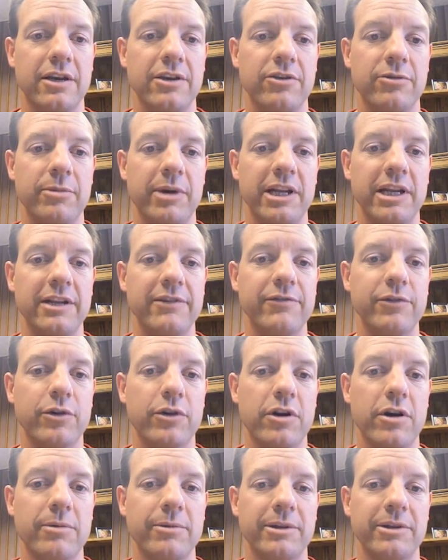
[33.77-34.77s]
You may leave your
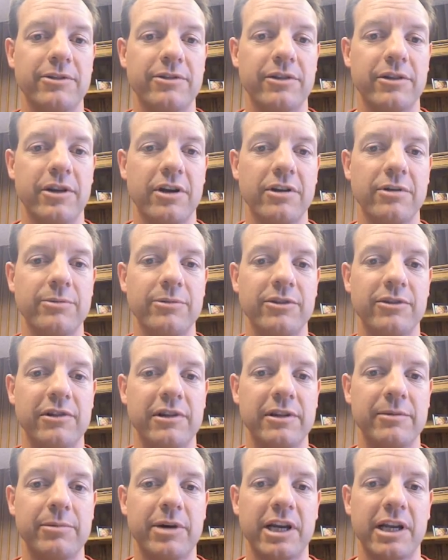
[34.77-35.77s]
comments
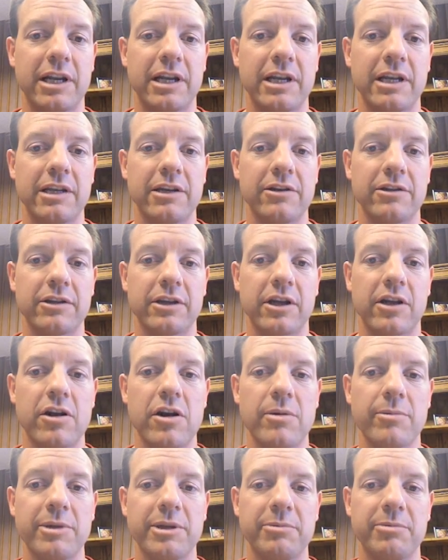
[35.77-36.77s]
anonymously by clicking on the
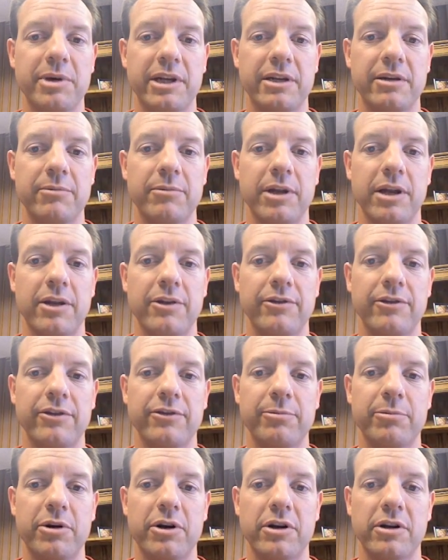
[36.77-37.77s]
comment button below
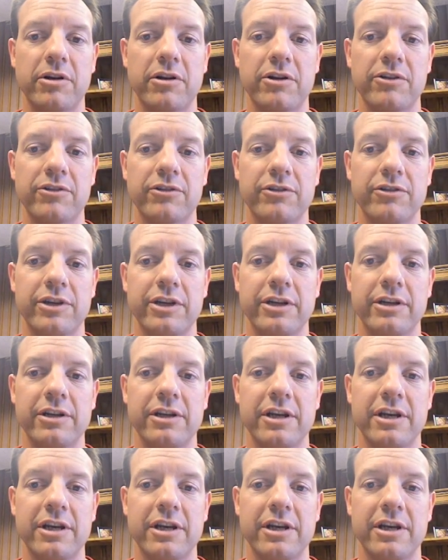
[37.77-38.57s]
this podcast screen.